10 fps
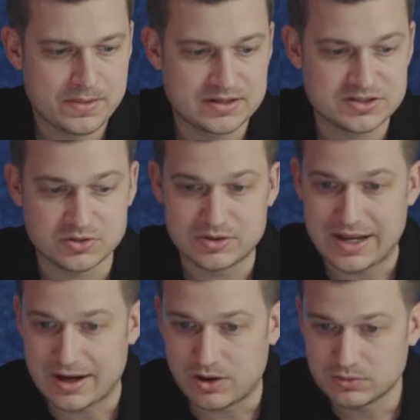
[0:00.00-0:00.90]
And so
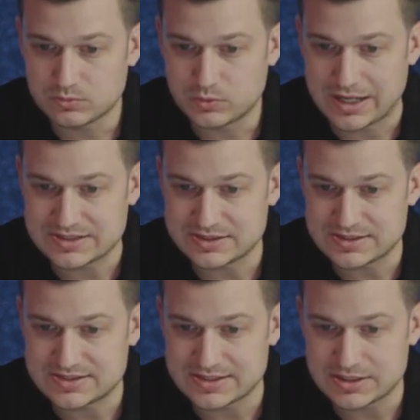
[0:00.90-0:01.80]
now when I see
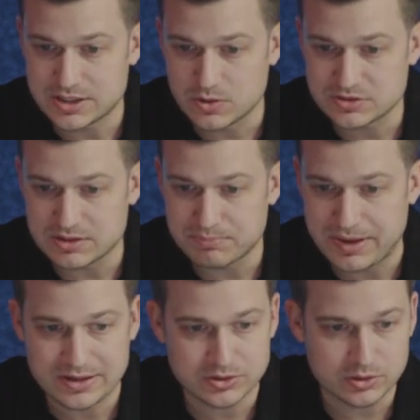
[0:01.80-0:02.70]
C notes and
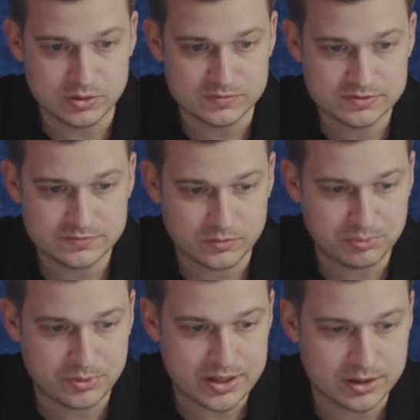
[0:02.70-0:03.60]
band grooves for
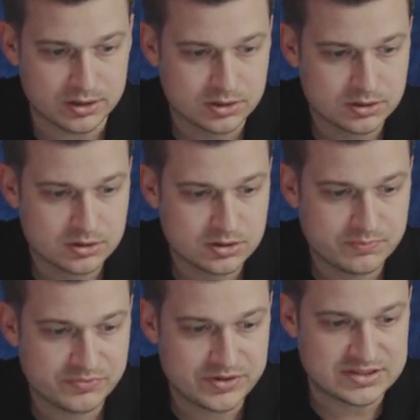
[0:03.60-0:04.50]
prayer,
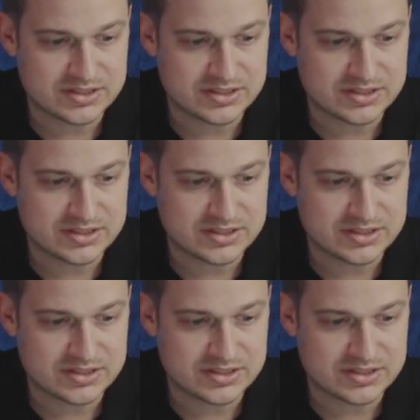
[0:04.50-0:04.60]
it